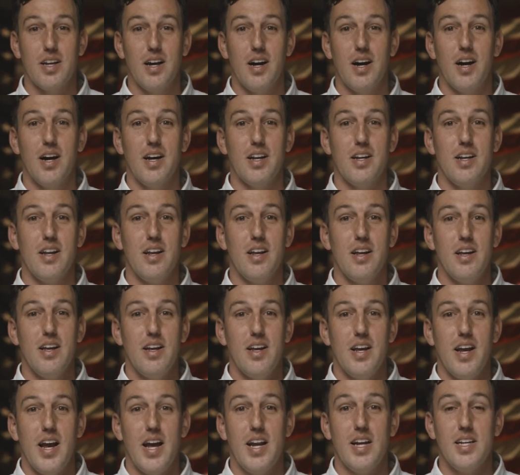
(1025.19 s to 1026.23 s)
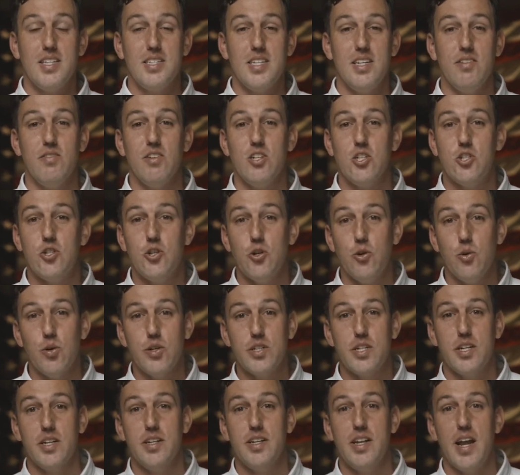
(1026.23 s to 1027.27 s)
God. And it's even truer
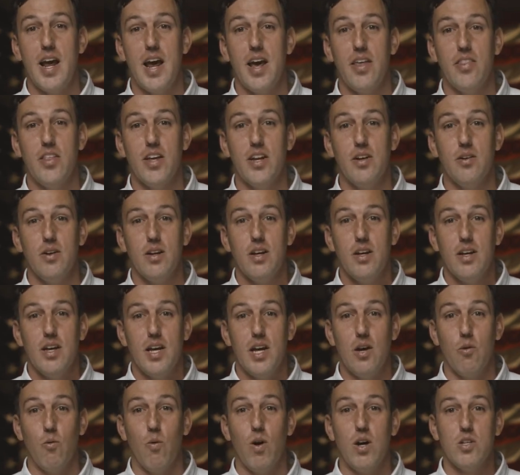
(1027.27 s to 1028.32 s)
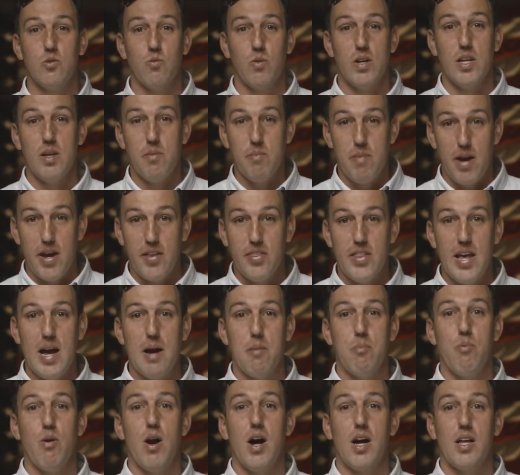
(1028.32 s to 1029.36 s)
today than it was when he made
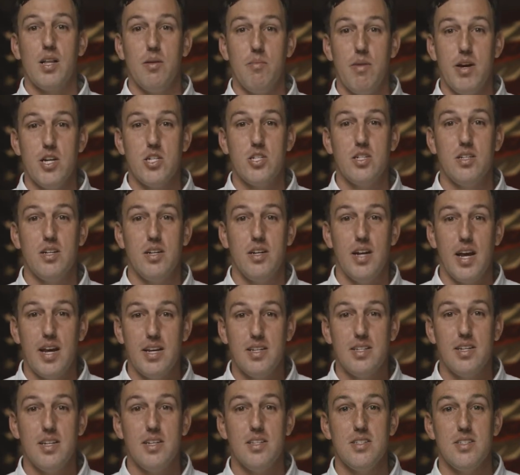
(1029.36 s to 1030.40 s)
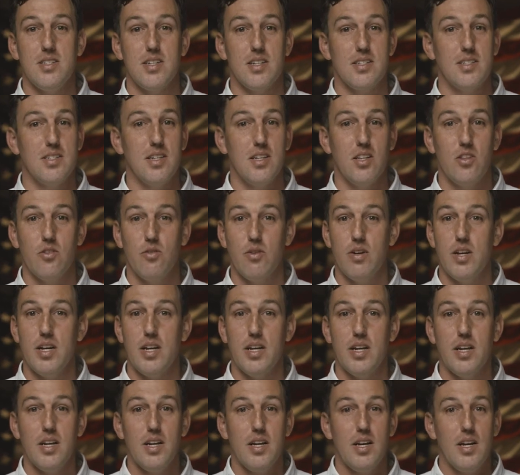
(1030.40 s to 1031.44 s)
that proclamation in
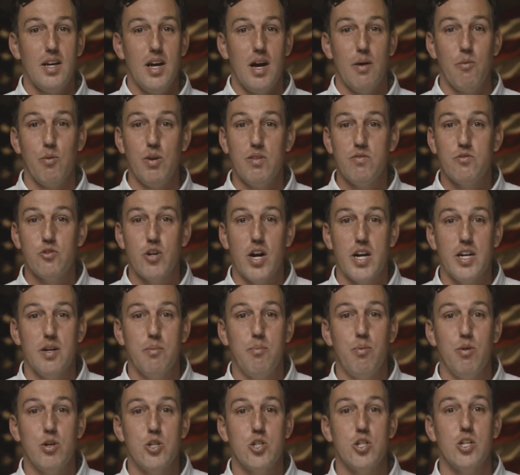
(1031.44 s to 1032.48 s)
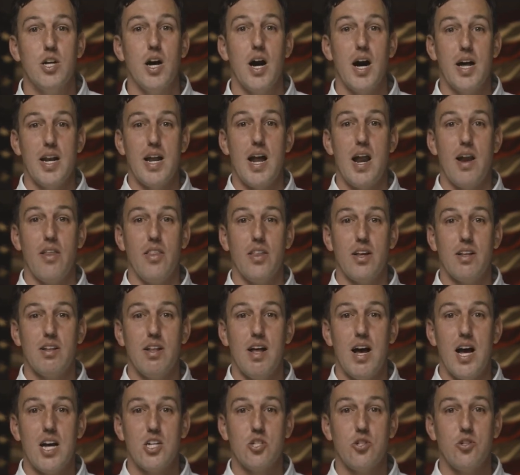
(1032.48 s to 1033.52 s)
1863. We've tried to push God out of the
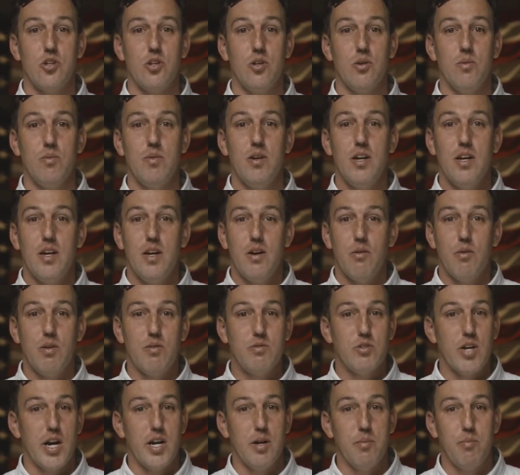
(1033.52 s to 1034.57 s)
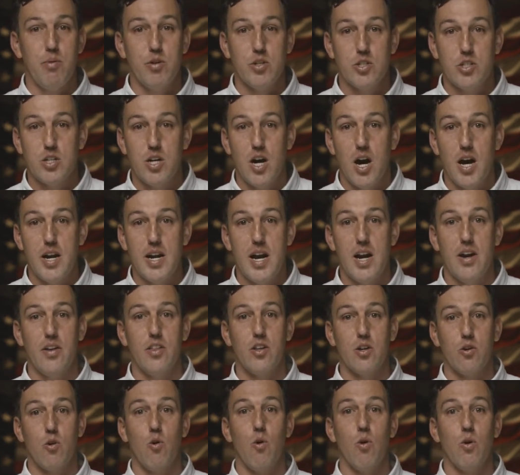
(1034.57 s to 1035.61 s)
classroom. We try to push God out of
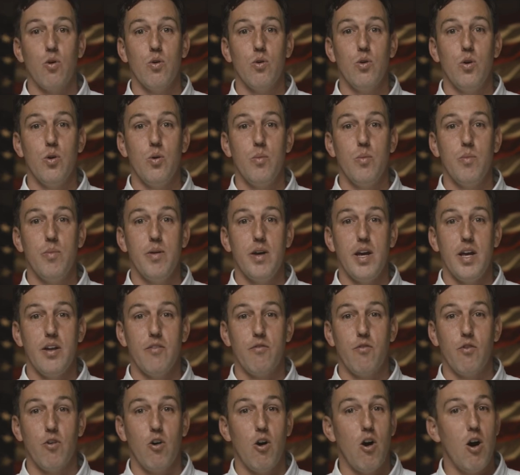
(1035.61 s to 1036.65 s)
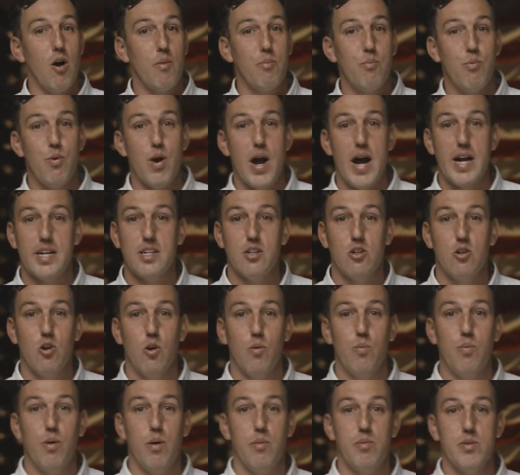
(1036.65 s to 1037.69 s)
the courtroom. And for all practical
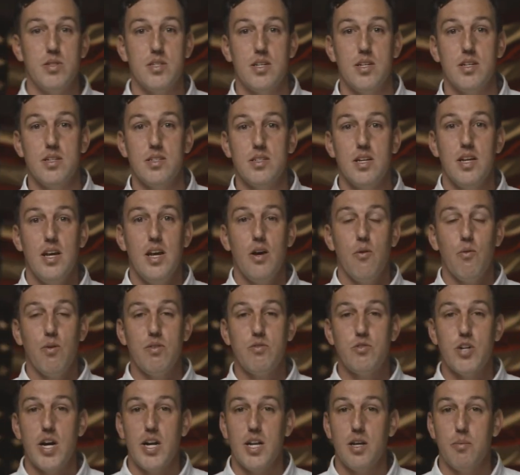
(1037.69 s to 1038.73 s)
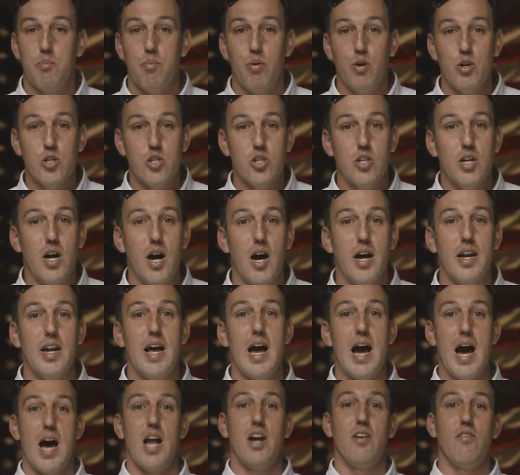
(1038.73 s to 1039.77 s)
purposes, we try to push God
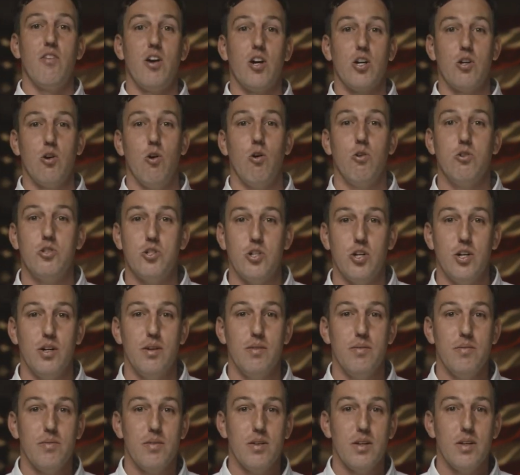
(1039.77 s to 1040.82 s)
out of our culture.